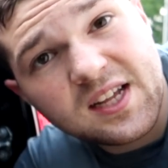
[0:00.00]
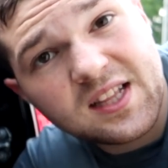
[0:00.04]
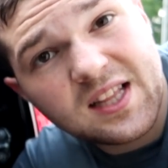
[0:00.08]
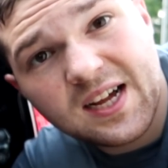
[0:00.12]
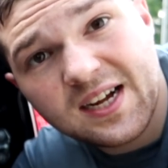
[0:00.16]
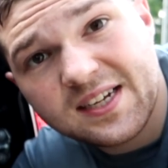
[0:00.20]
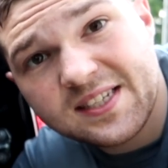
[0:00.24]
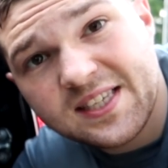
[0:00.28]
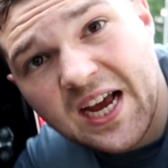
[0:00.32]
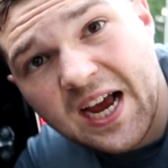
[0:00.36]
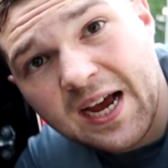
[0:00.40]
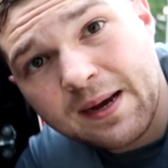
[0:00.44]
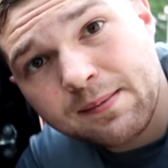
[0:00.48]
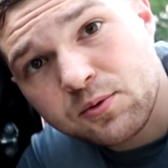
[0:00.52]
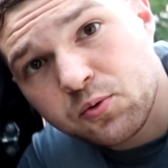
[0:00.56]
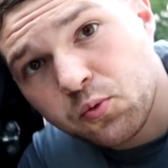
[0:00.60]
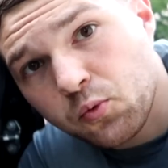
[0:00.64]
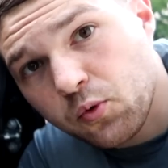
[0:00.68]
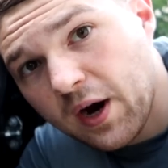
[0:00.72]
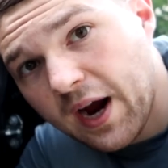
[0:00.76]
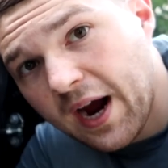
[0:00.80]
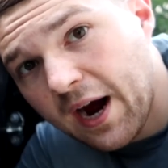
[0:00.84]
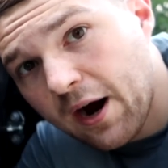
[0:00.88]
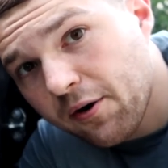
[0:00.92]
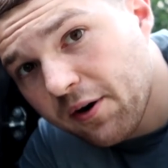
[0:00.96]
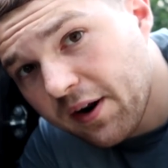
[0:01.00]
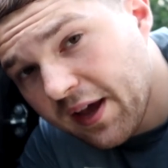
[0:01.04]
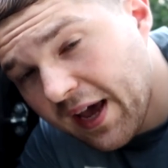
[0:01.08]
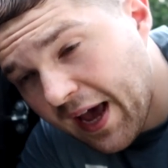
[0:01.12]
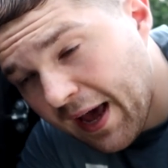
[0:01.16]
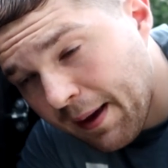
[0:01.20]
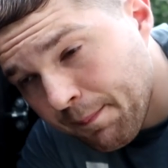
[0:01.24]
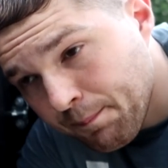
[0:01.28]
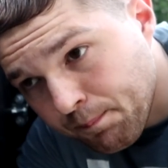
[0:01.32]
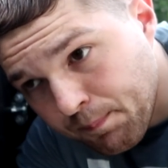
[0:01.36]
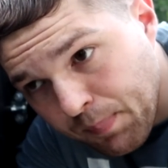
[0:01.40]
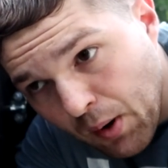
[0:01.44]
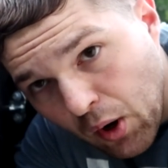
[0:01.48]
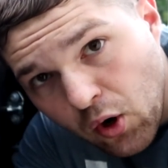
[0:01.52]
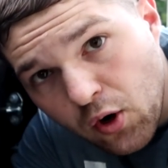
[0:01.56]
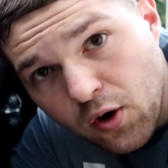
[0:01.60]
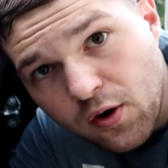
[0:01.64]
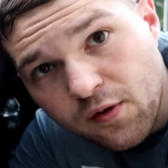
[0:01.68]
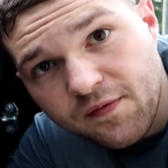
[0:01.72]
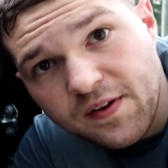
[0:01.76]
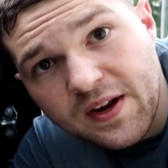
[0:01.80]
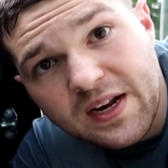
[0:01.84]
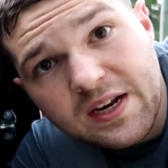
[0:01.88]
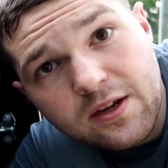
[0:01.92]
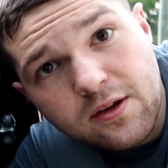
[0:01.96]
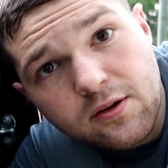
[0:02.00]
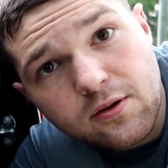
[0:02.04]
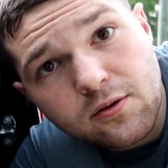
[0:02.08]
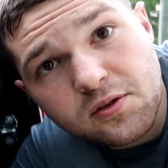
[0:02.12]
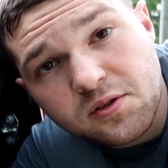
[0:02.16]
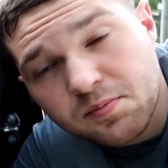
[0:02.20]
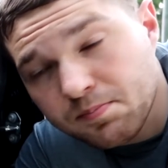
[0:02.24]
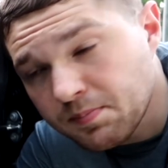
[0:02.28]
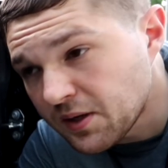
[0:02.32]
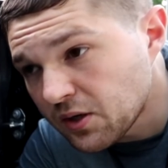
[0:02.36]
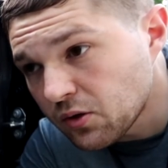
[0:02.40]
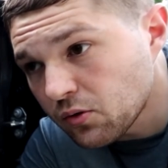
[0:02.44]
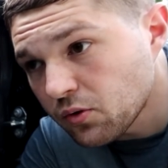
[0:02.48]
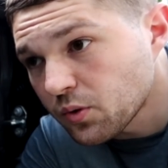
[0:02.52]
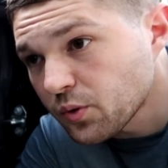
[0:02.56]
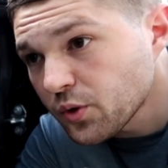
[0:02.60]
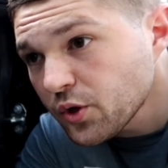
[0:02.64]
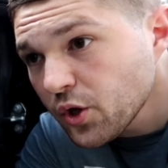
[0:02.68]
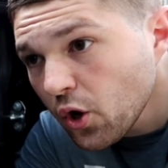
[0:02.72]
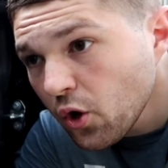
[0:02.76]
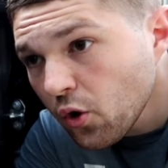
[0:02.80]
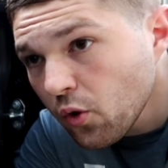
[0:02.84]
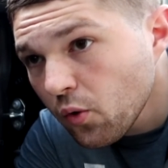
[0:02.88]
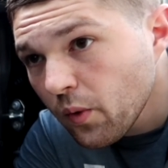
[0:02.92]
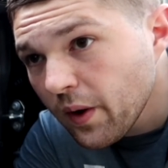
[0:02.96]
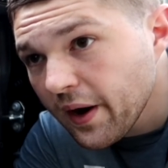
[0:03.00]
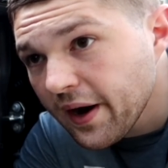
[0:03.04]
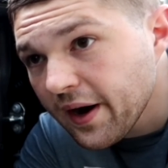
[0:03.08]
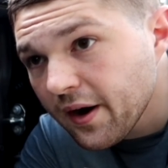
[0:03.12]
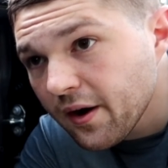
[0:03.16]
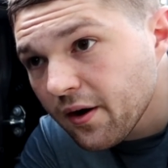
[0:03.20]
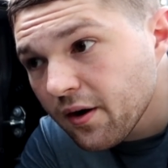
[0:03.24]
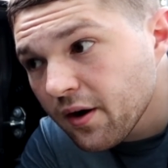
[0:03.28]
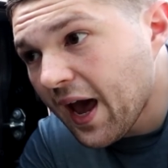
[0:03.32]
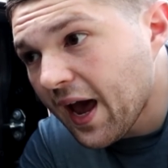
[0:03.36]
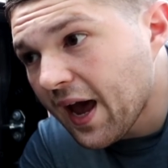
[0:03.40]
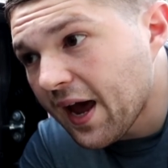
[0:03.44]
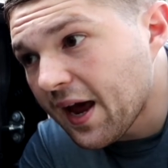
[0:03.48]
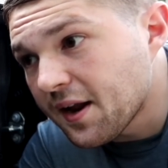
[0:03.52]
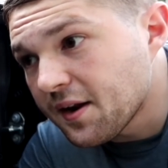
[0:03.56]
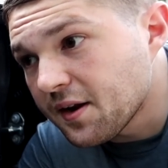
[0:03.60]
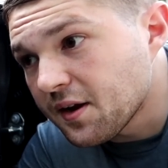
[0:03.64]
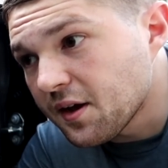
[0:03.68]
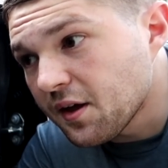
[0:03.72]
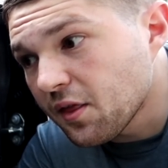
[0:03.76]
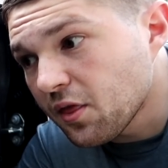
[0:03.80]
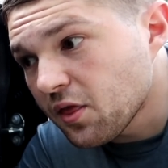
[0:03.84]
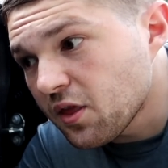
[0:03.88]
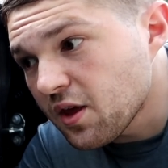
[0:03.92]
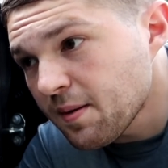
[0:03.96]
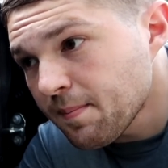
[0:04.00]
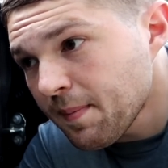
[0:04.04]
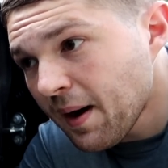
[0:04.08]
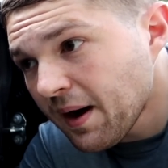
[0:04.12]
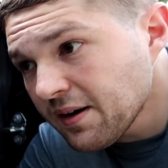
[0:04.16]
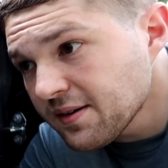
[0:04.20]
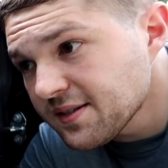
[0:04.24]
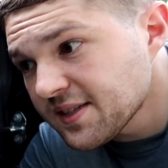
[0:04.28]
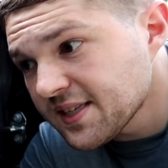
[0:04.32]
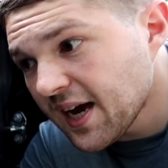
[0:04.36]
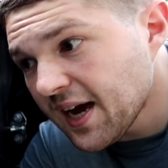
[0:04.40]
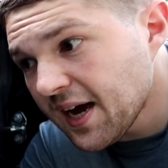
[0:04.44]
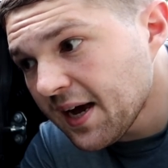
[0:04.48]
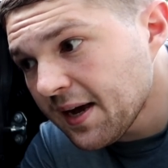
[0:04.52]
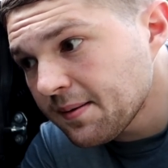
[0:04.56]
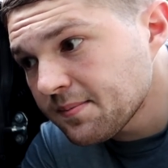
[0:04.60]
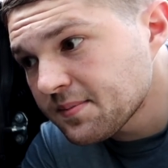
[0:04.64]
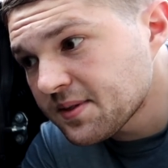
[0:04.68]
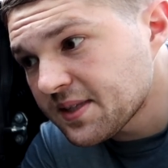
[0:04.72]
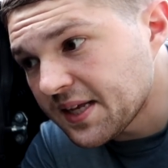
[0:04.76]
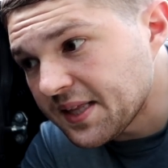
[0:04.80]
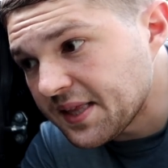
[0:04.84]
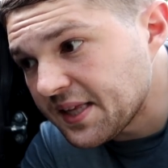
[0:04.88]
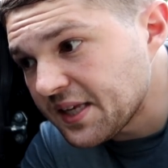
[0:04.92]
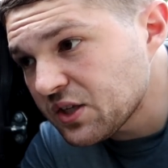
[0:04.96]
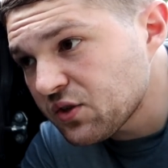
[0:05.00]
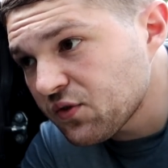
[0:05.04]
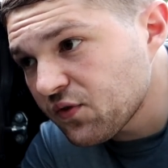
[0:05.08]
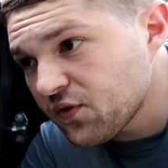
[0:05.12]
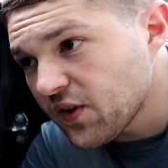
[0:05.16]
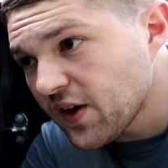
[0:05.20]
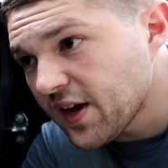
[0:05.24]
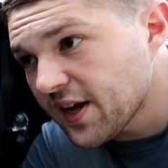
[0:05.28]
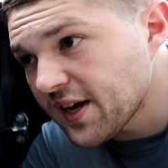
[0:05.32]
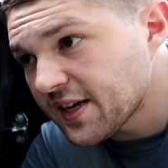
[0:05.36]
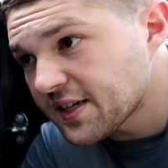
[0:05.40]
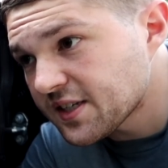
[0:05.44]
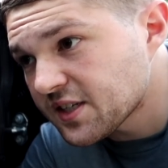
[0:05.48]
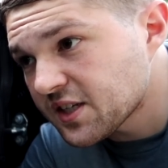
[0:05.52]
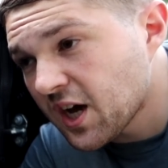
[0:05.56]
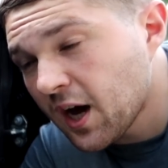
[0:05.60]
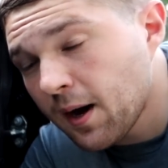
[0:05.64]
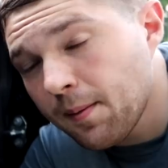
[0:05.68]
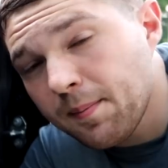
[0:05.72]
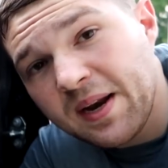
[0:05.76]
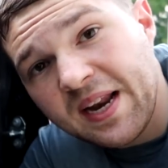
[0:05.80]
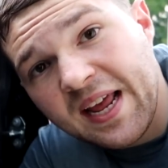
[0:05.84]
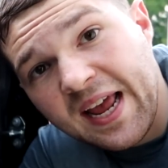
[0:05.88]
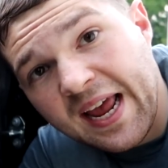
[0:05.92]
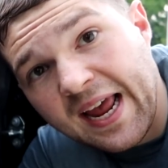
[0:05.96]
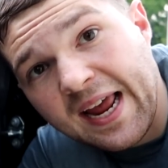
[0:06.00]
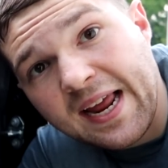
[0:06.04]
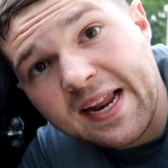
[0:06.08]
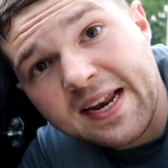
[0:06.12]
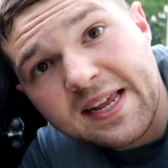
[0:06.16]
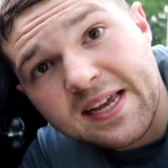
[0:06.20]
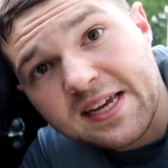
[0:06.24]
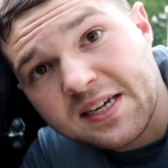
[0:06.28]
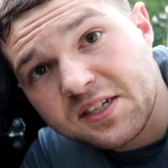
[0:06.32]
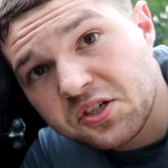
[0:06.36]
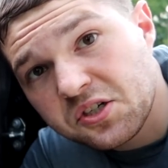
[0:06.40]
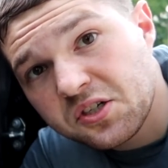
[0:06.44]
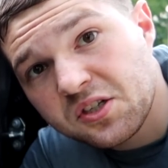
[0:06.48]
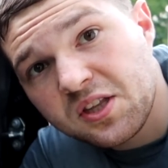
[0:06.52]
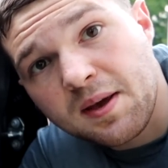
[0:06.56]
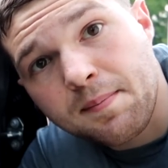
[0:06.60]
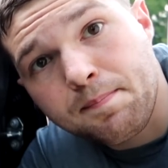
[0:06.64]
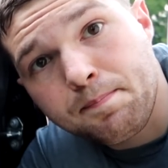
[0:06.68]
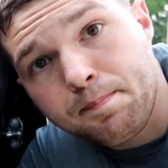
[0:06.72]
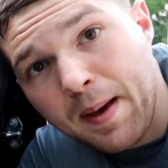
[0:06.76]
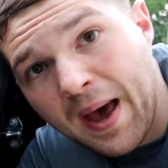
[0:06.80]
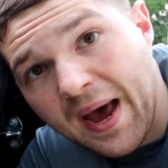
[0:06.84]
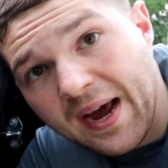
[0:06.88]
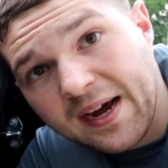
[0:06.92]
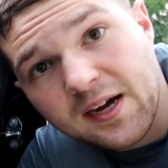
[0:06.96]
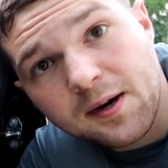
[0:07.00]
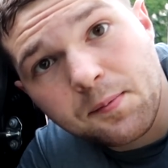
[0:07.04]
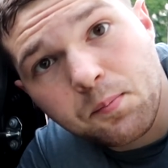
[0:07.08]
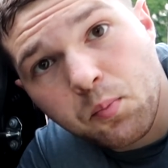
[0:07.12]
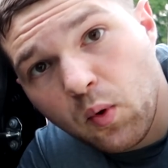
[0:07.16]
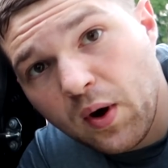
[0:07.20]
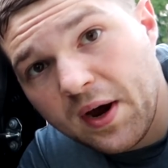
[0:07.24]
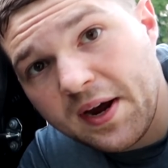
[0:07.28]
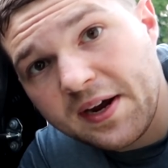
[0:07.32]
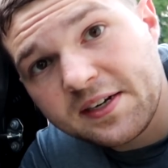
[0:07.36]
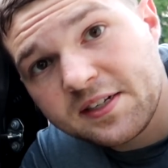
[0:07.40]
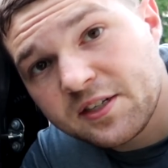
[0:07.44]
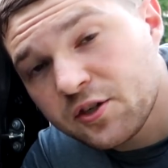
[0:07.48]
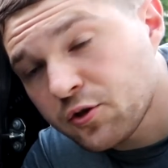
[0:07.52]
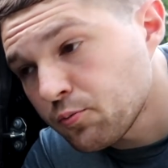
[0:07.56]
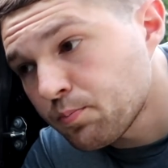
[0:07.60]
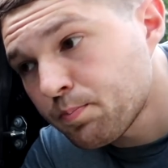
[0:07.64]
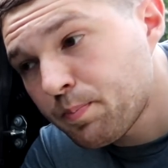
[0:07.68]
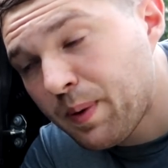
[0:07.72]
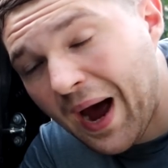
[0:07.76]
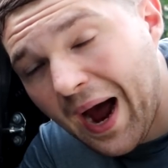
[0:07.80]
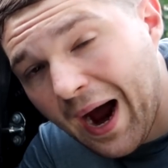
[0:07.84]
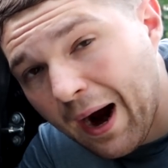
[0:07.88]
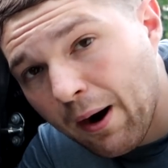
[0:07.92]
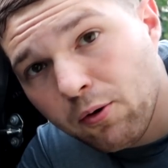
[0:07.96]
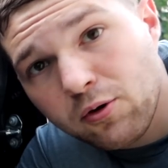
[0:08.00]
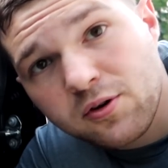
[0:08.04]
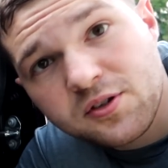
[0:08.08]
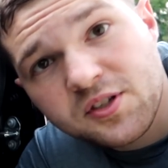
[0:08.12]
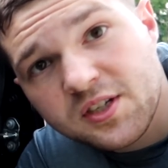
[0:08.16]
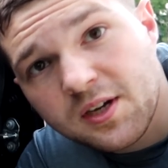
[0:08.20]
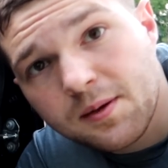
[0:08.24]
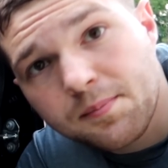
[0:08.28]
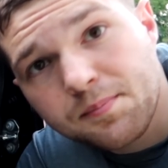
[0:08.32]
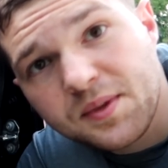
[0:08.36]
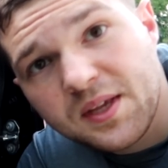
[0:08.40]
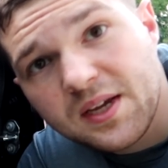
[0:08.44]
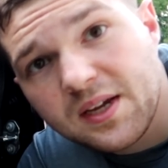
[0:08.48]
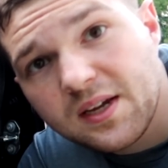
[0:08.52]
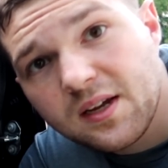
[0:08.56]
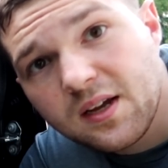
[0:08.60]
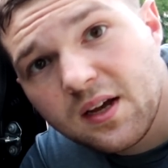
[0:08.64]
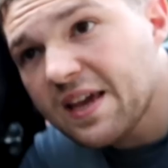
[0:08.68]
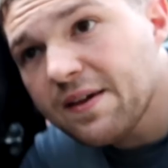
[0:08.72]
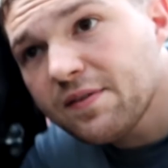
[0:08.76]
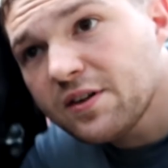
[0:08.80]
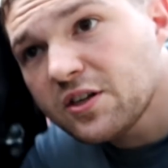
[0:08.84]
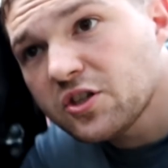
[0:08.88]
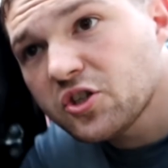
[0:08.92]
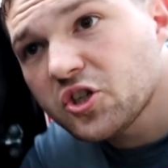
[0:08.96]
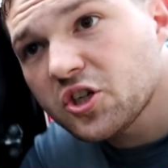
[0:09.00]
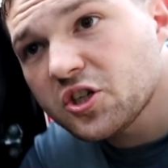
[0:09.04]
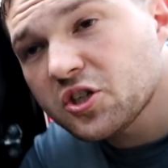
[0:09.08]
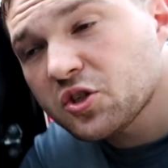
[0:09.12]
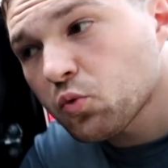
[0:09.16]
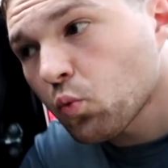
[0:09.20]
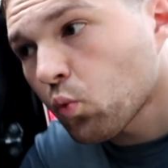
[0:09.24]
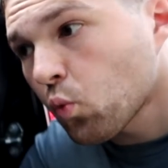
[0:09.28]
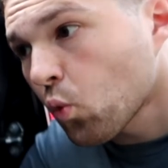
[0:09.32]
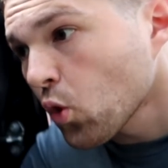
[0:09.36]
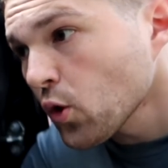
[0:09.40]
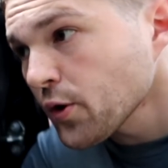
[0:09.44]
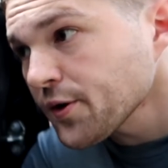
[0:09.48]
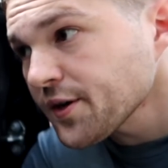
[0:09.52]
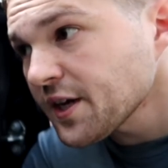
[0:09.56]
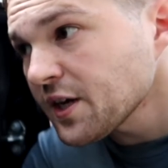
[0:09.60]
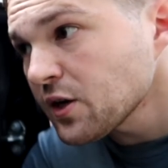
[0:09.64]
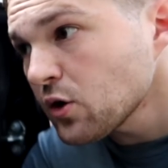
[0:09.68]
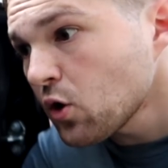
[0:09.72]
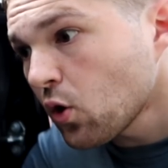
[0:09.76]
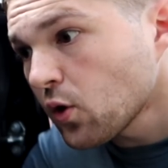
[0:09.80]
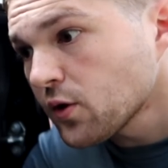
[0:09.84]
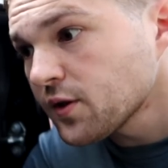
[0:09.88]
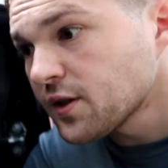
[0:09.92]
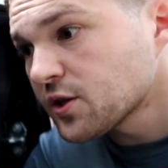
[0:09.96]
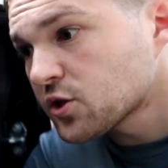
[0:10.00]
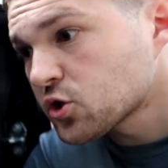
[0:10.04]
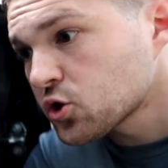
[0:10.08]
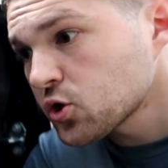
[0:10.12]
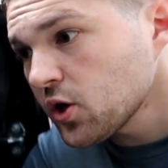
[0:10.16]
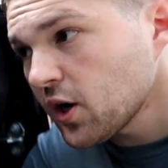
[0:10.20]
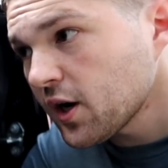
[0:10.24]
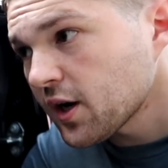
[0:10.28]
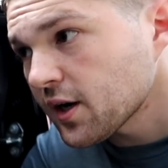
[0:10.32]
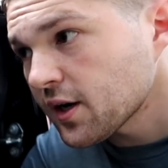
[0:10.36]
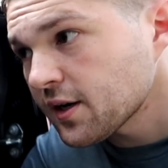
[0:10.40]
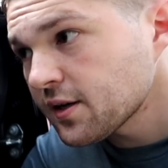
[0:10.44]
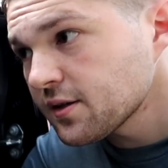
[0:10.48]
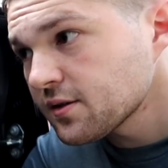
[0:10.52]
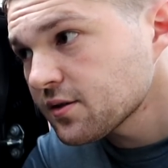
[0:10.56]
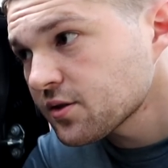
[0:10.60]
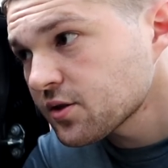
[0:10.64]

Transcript: A lot of times we're out at barn venues, middle of nowhere, and the amount of times that this thing has come in handy as just a backup way to power something, even just working on the truck.